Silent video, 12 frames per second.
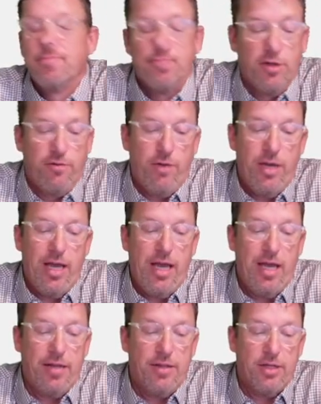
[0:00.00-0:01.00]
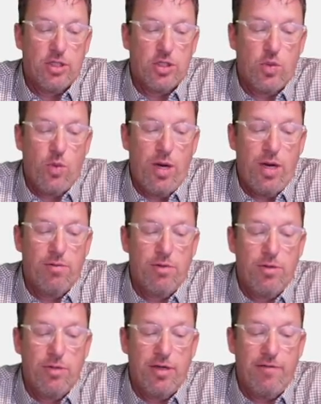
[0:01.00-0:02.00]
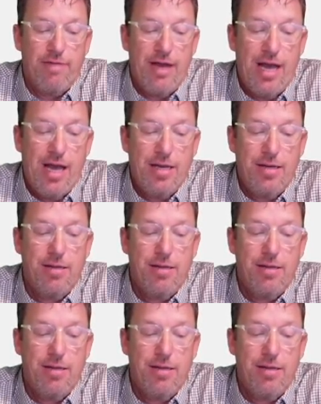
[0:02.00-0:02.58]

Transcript: But if we had the square root of 9,